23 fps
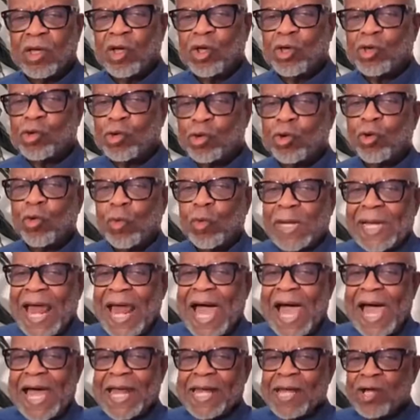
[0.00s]
You don't
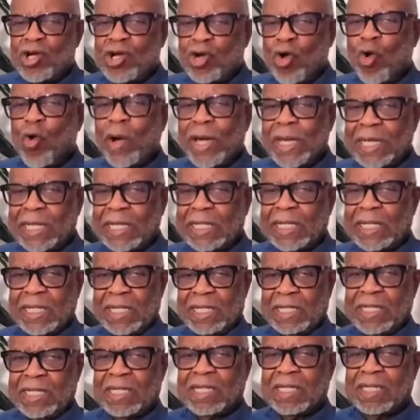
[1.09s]
lie
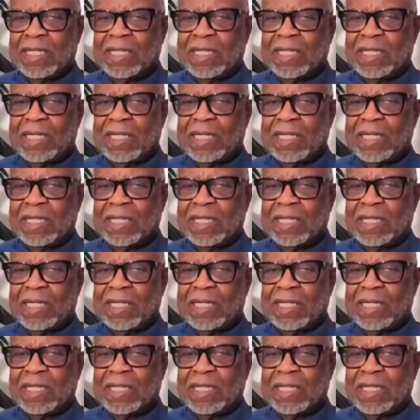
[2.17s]
knowingly.